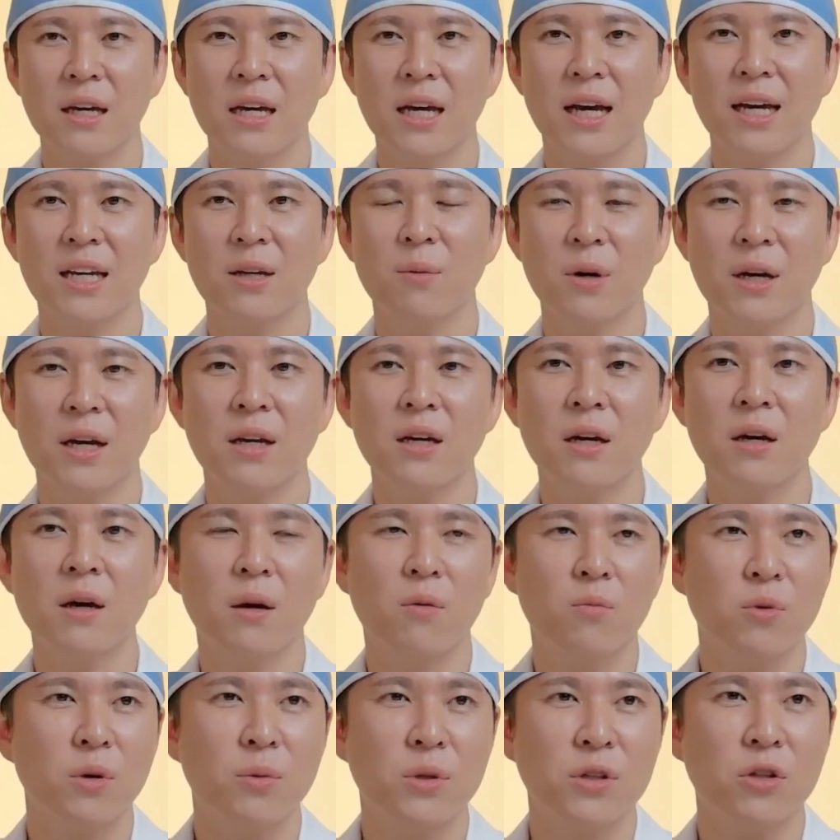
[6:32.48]
Anyway,
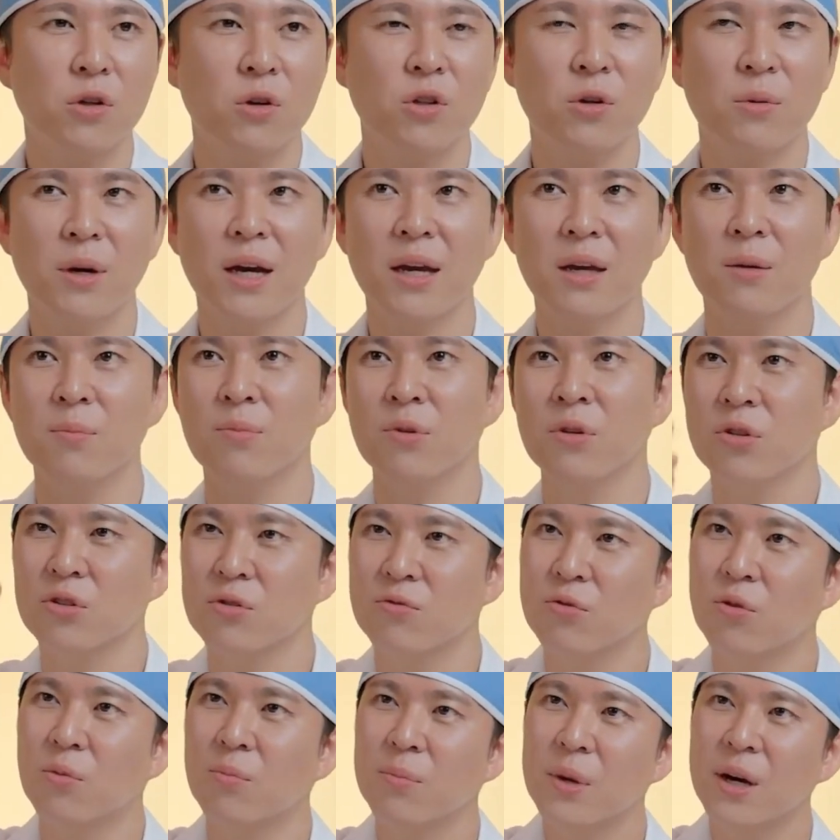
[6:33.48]
when we talk about a
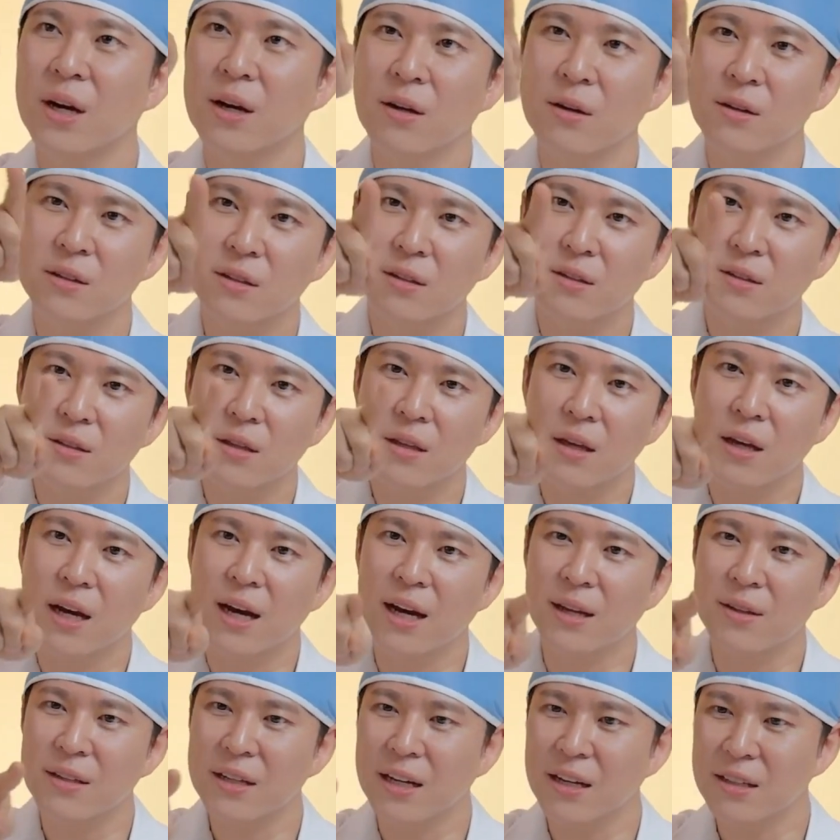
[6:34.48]
beautiful butt,
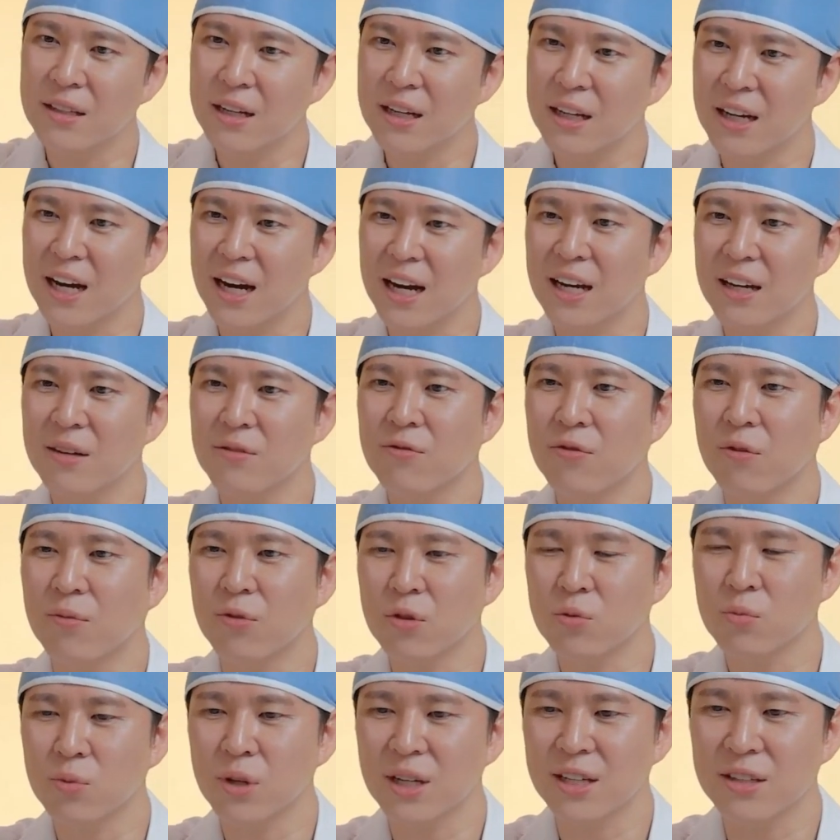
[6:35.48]
I think the line
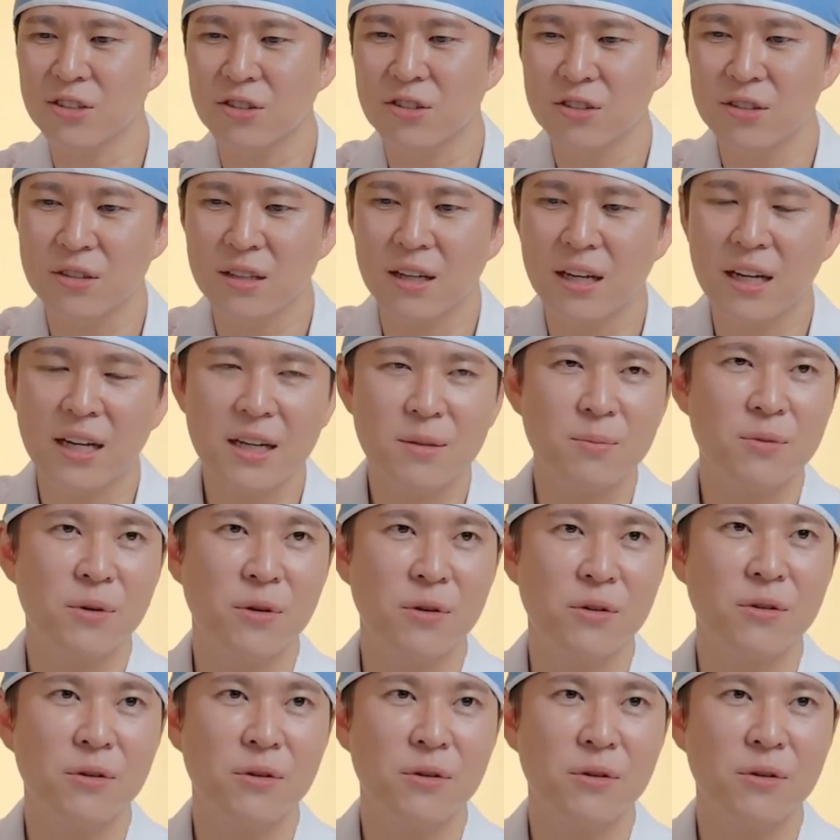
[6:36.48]
from the waist to the hip